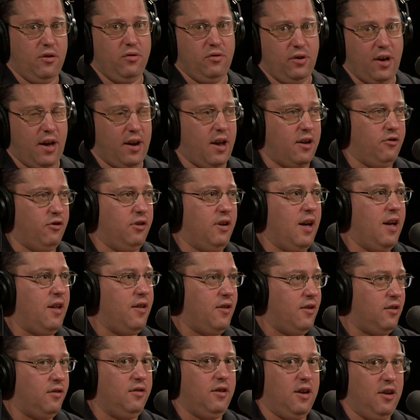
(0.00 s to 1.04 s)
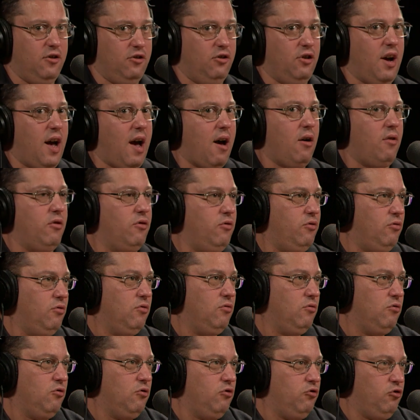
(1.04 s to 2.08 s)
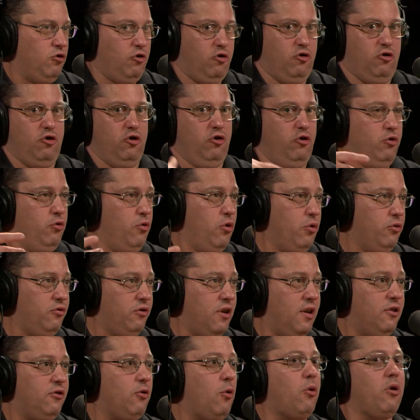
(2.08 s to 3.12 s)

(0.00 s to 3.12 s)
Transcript: You get educated, they'll teach you how to do those things,